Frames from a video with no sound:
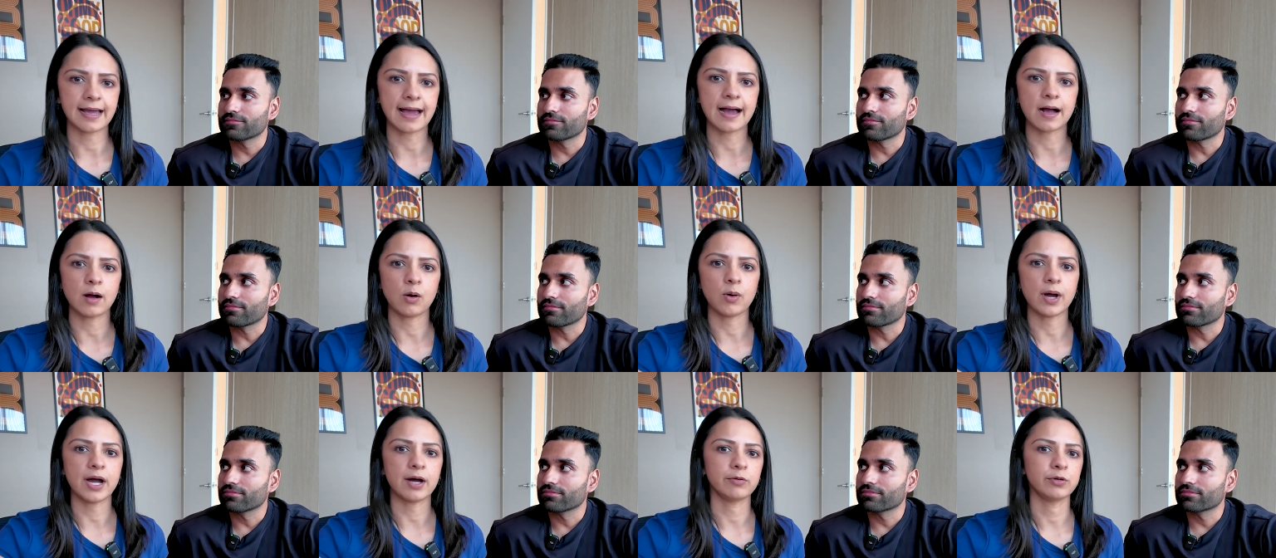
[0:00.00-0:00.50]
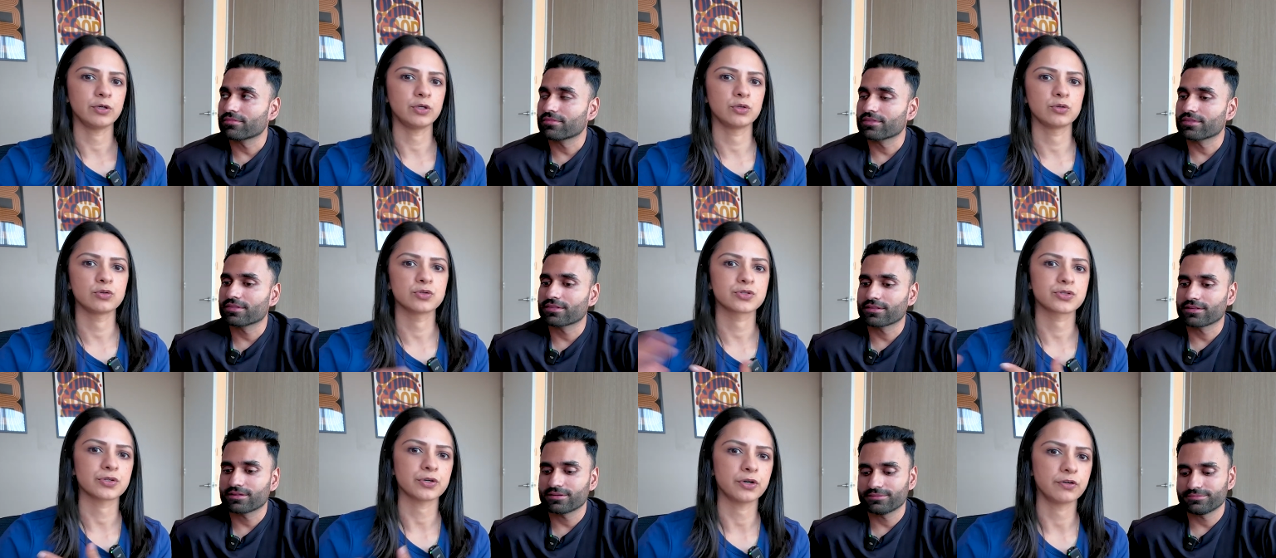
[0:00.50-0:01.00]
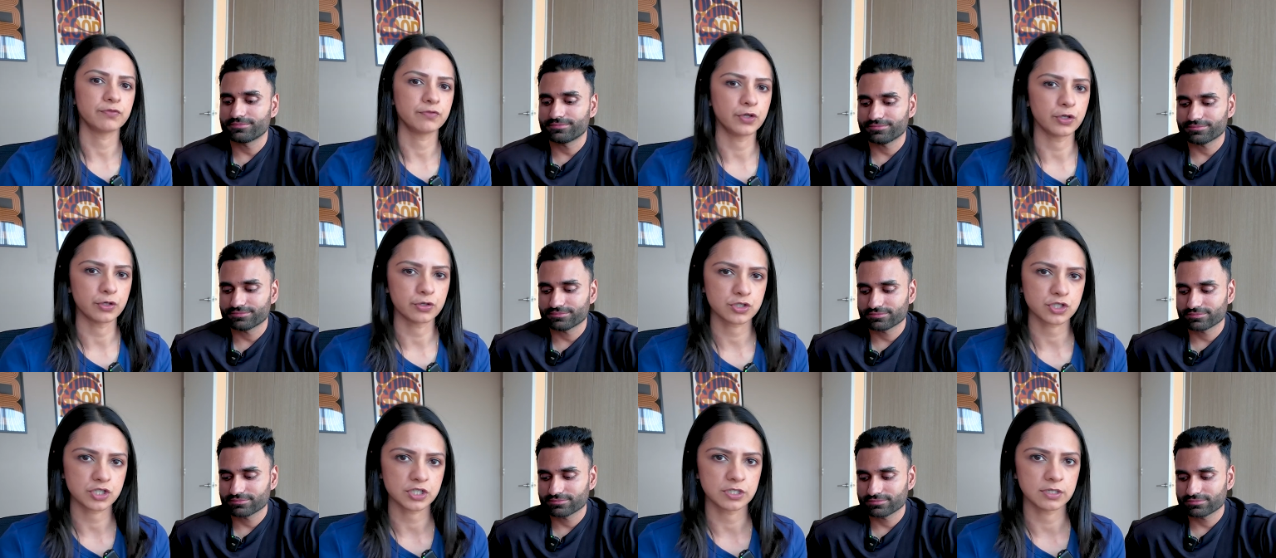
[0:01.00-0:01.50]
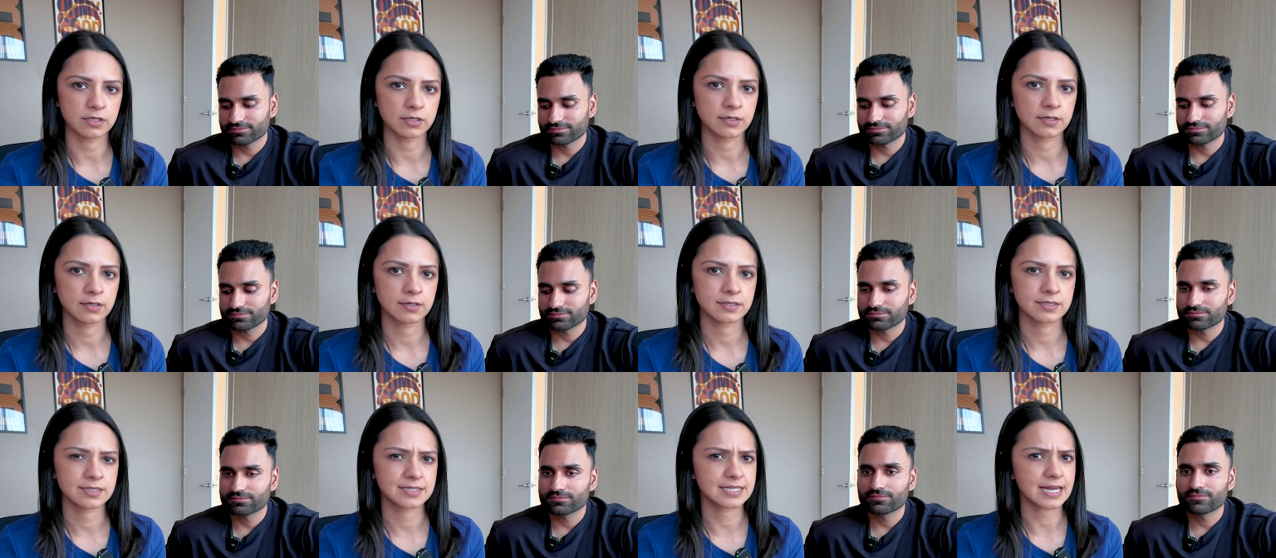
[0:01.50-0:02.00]
Speaker 1: how our use of
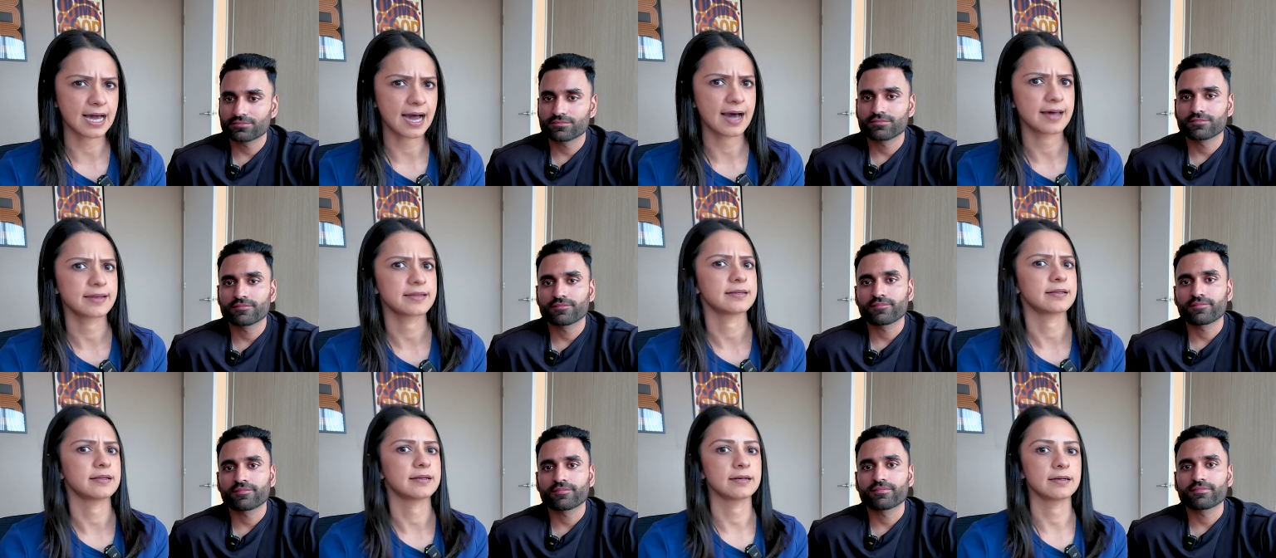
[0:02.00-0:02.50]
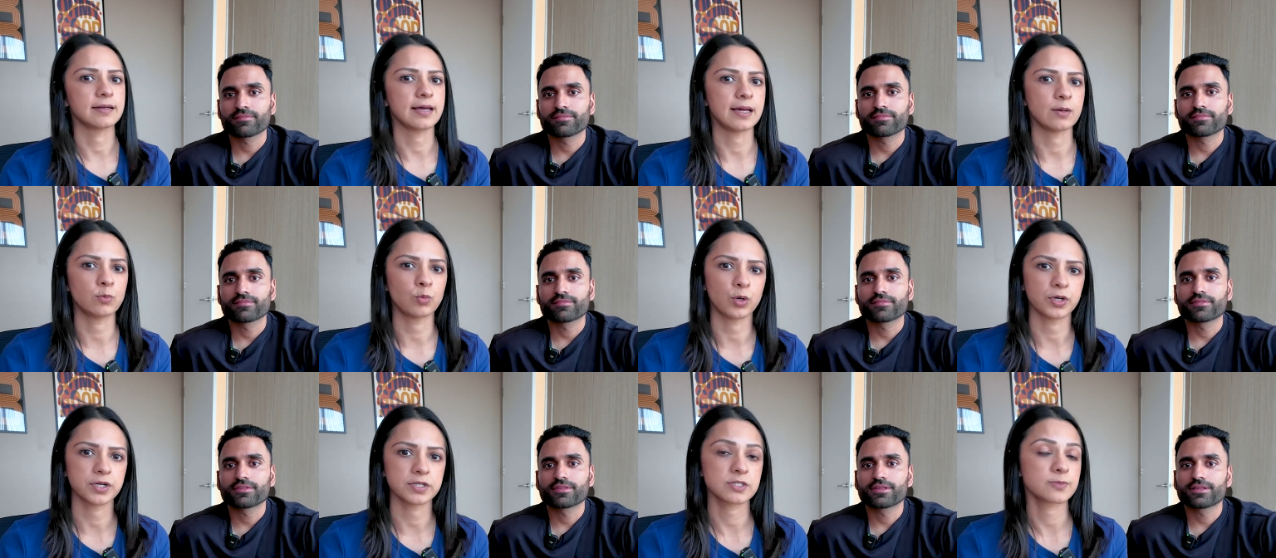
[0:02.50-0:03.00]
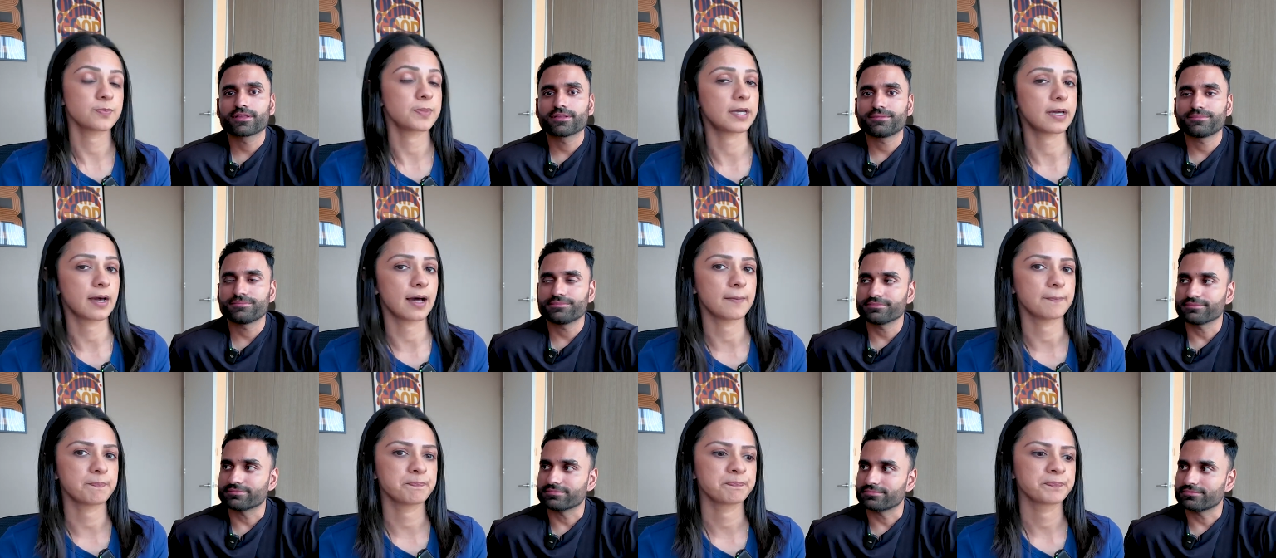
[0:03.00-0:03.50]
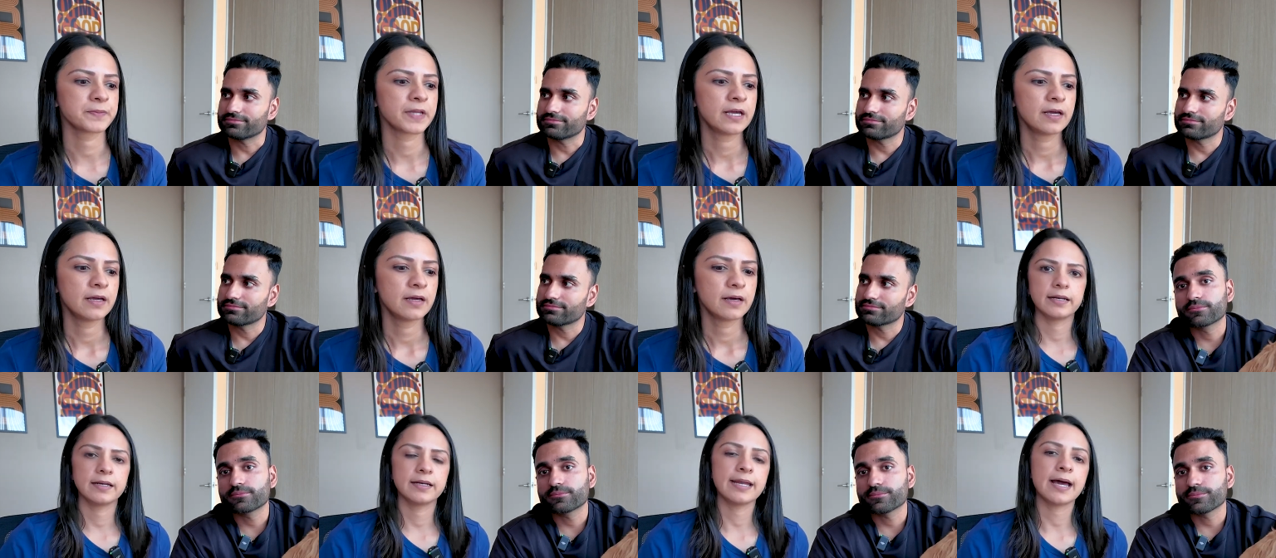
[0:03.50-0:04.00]
Notion started and what it's become.
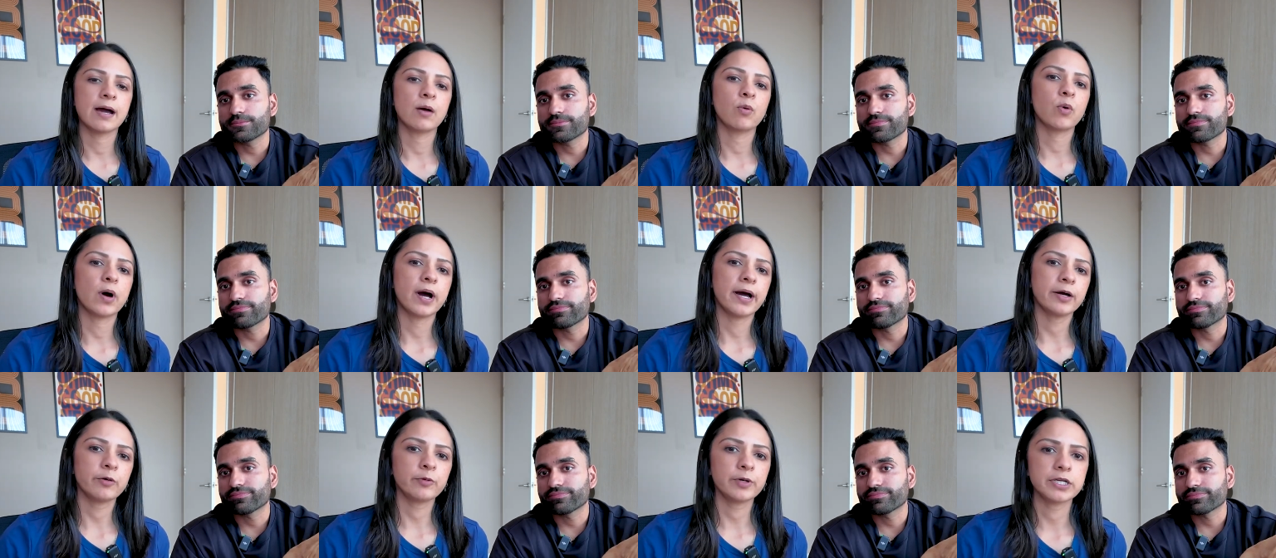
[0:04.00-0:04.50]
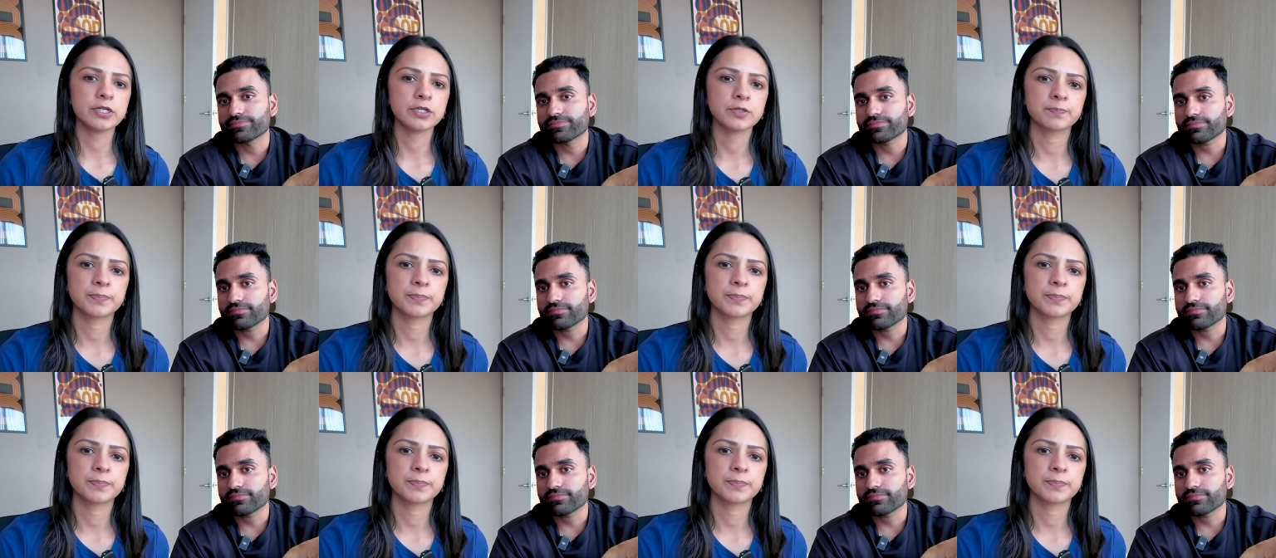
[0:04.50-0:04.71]
Now, why we